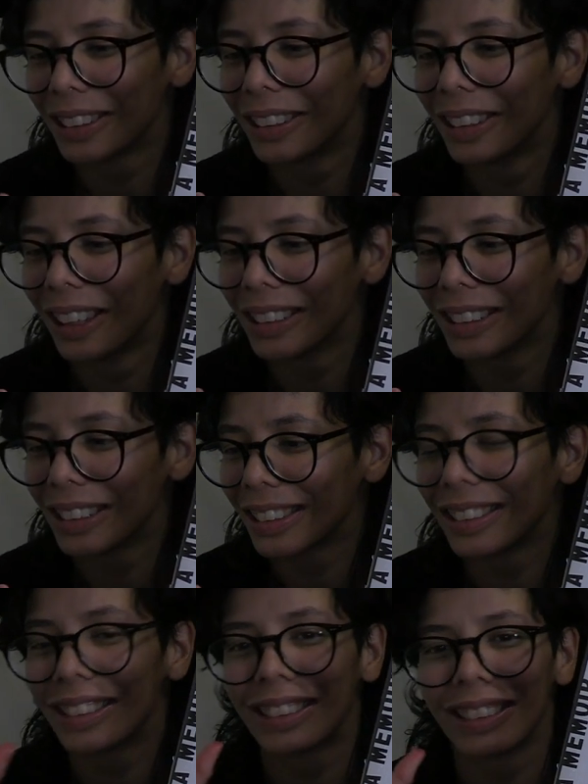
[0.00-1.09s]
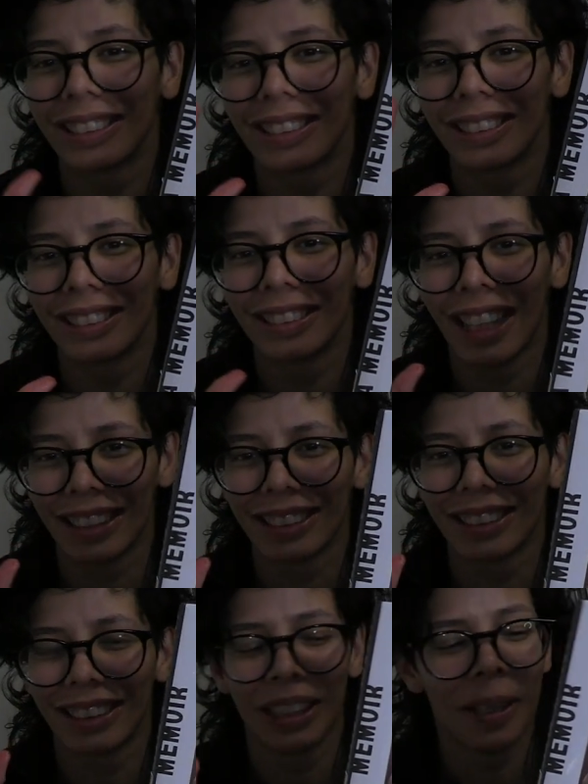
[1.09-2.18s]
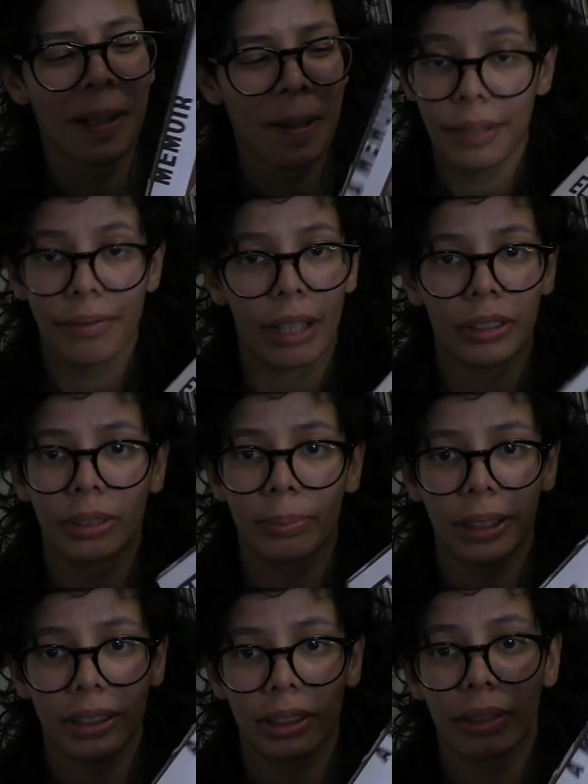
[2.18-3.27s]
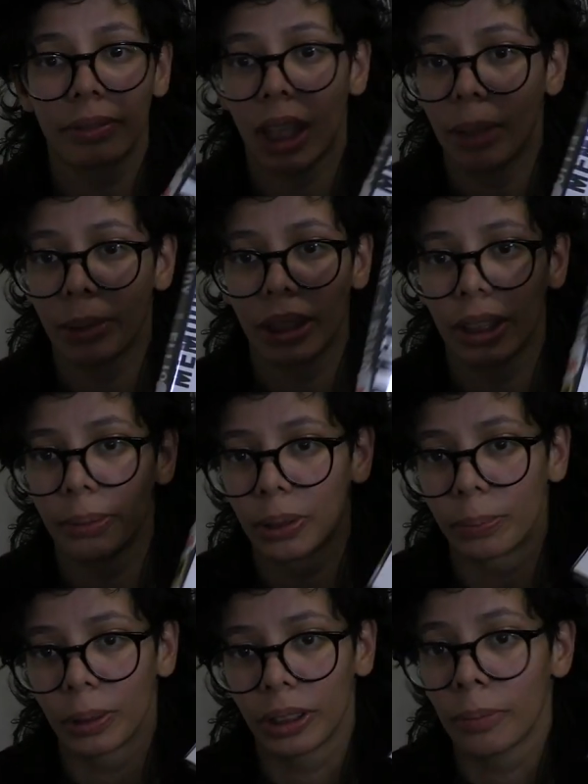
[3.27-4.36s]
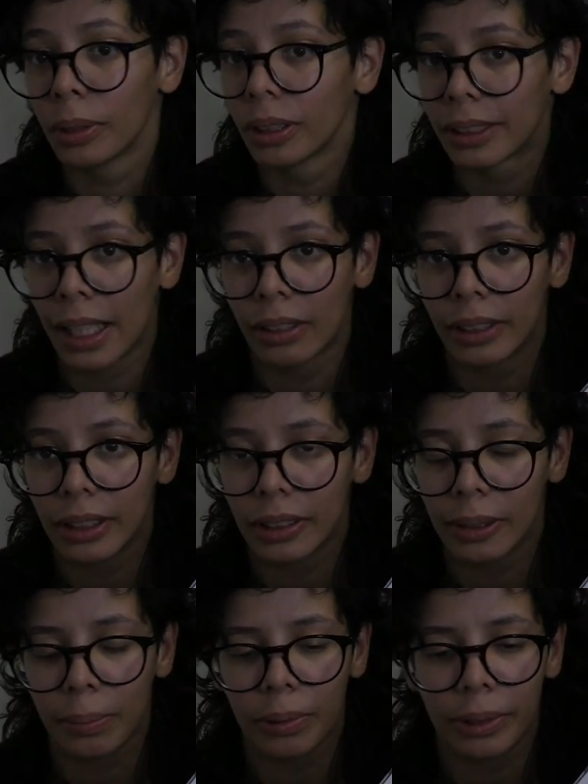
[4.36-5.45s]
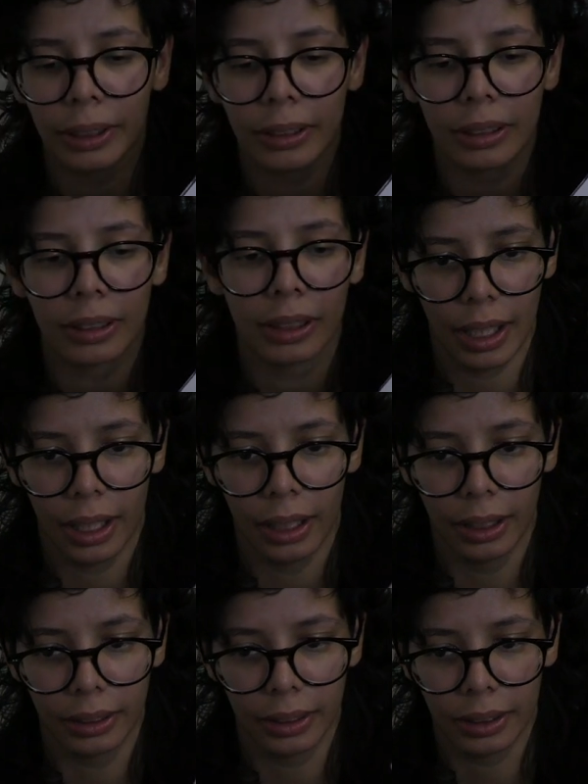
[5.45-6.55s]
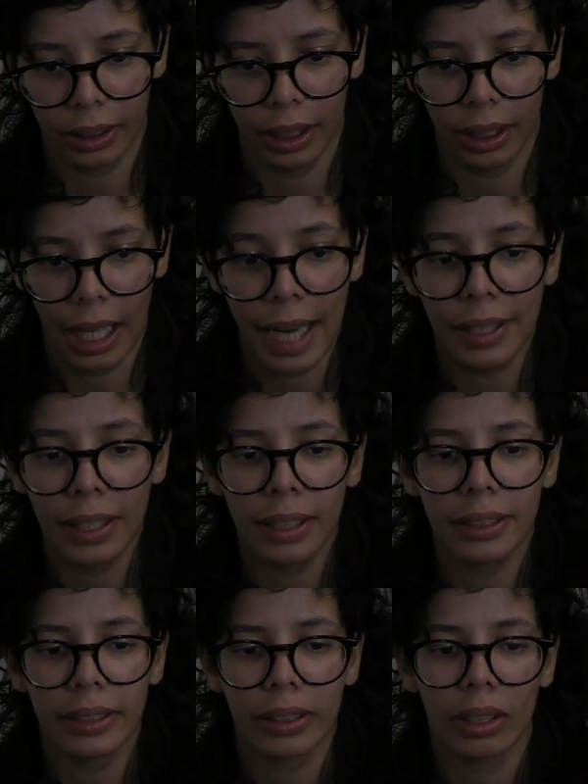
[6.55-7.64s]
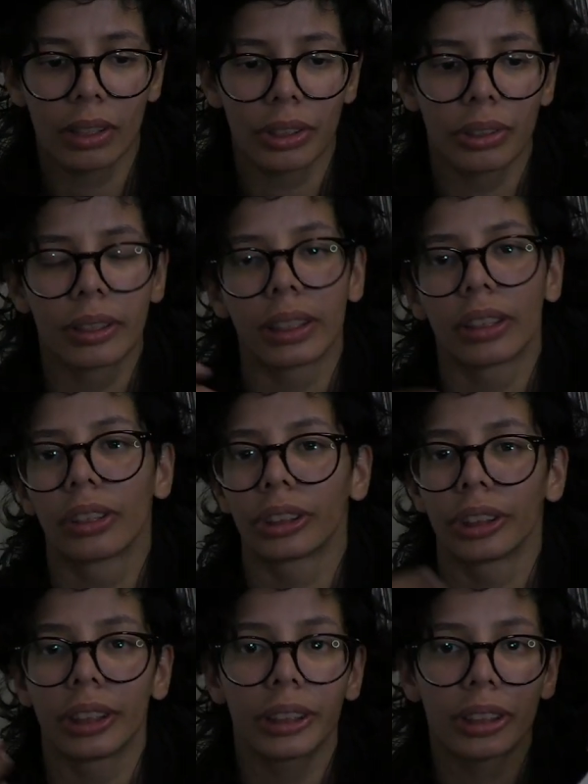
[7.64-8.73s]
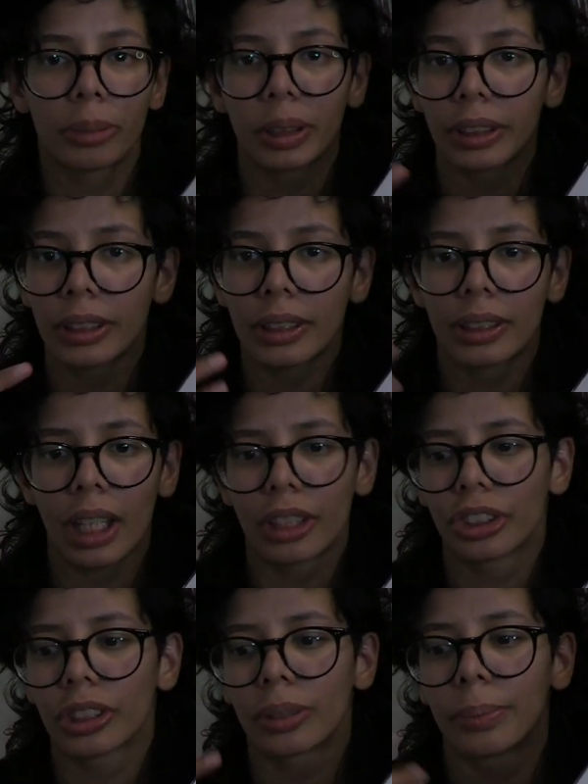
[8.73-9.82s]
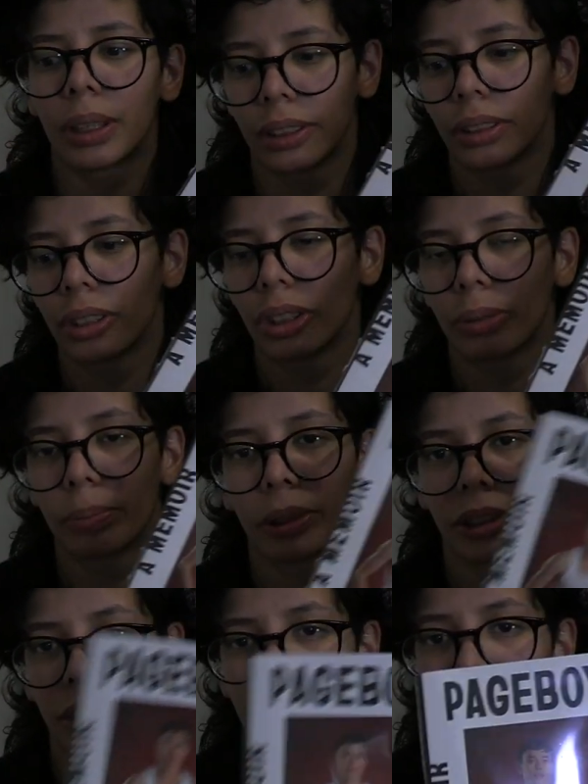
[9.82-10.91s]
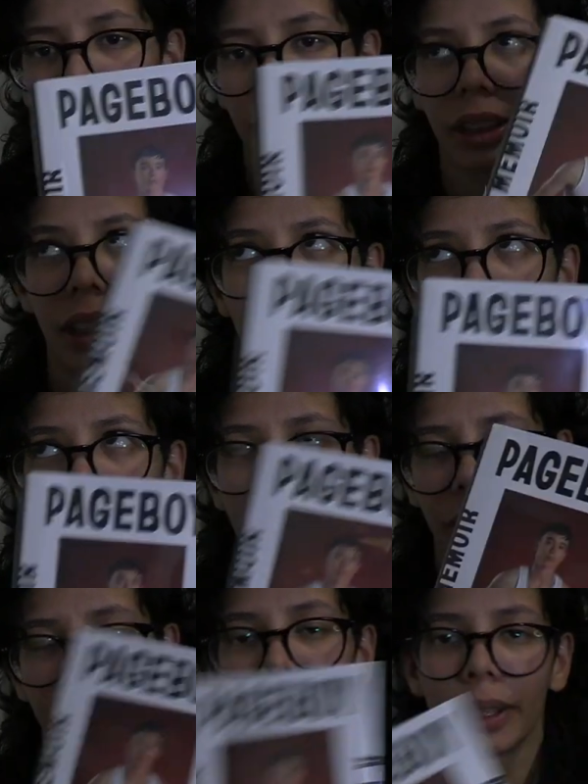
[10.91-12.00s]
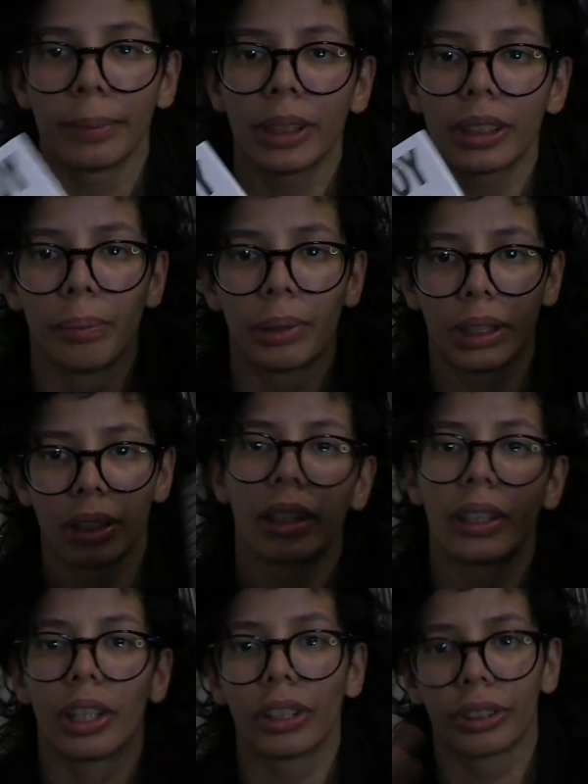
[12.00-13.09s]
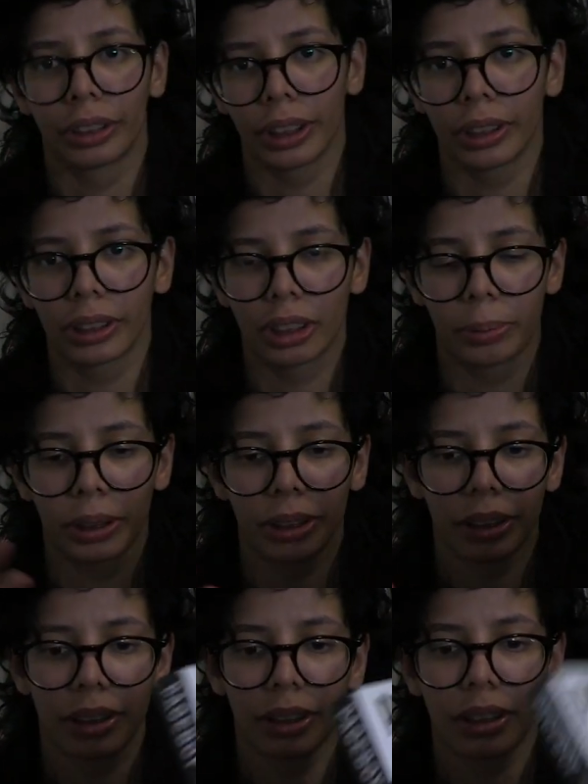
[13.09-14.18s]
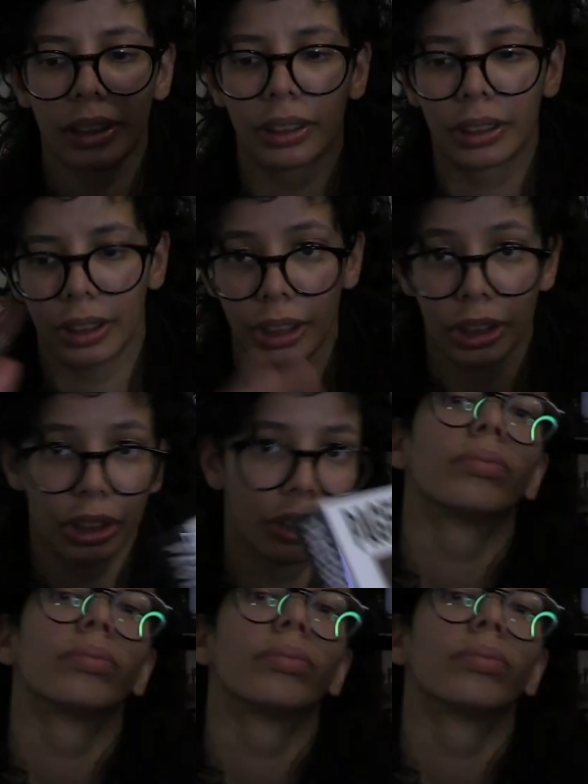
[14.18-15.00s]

dust. It's nasty. I found myself not being able to put the book down at some points, and I think it's also like a learning experience, not just about this person's, like, I know that they're famous, but a learning experience and